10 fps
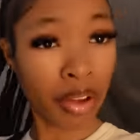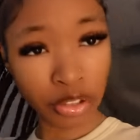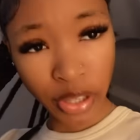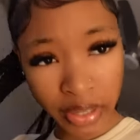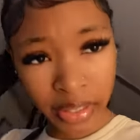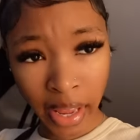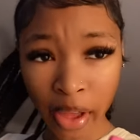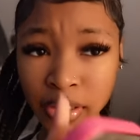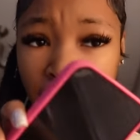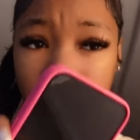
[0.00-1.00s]
I was trying to leave the
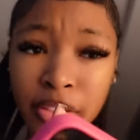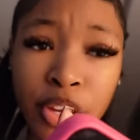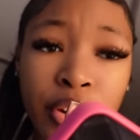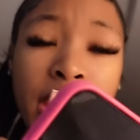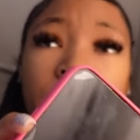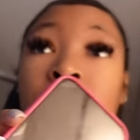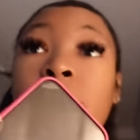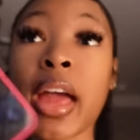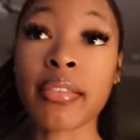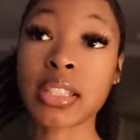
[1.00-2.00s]
house at 8.30. I don't
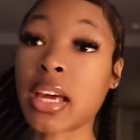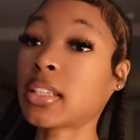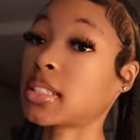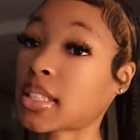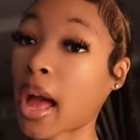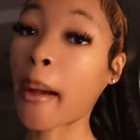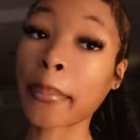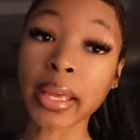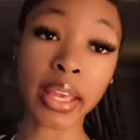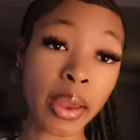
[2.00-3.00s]
even have have time to
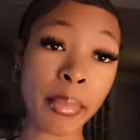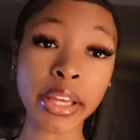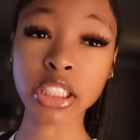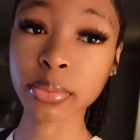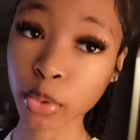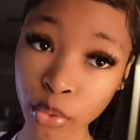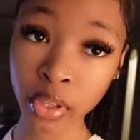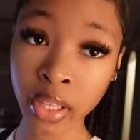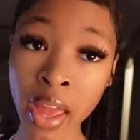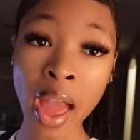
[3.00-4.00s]
stop and get my
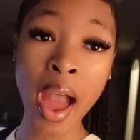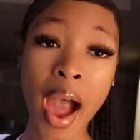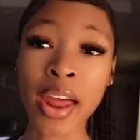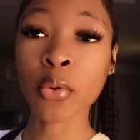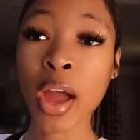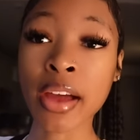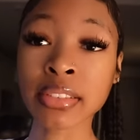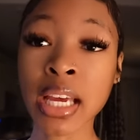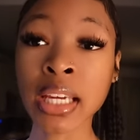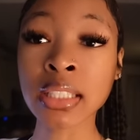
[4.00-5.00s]
smoothie. I don't
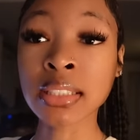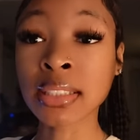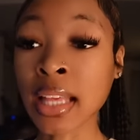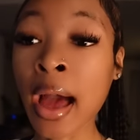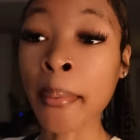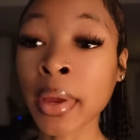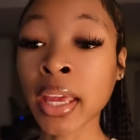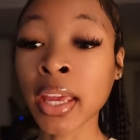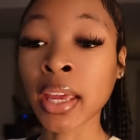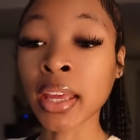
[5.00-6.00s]
have time to stop
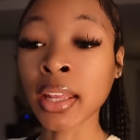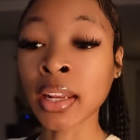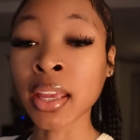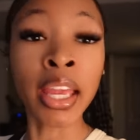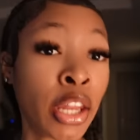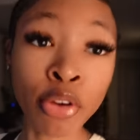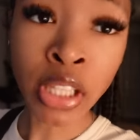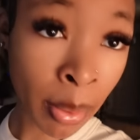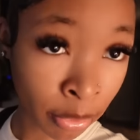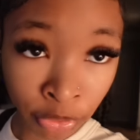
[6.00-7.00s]
and get no
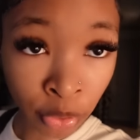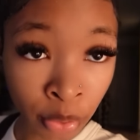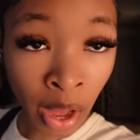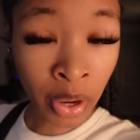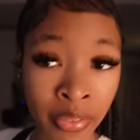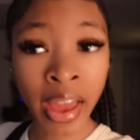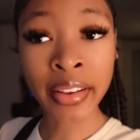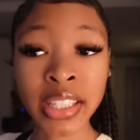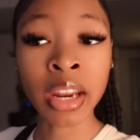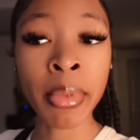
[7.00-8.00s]
type of food. I don't even
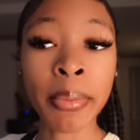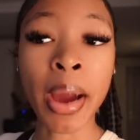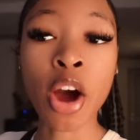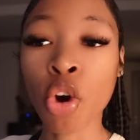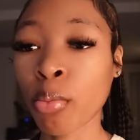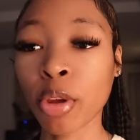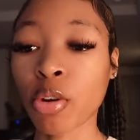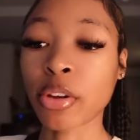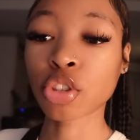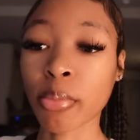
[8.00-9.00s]
have time to make my
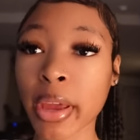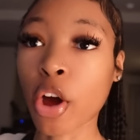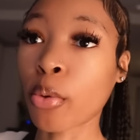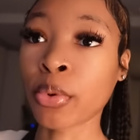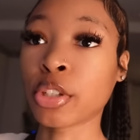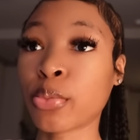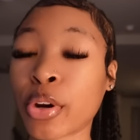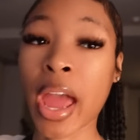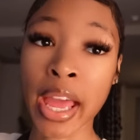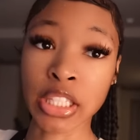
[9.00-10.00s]
oatmeal. I was gonna make oatmeal this
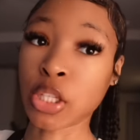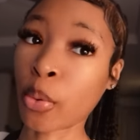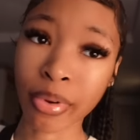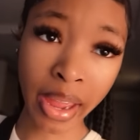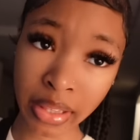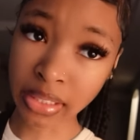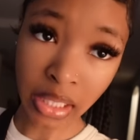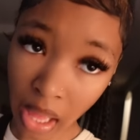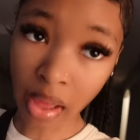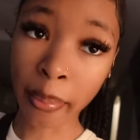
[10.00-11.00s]
morning. I don't have the
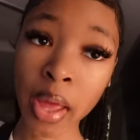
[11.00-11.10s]
time.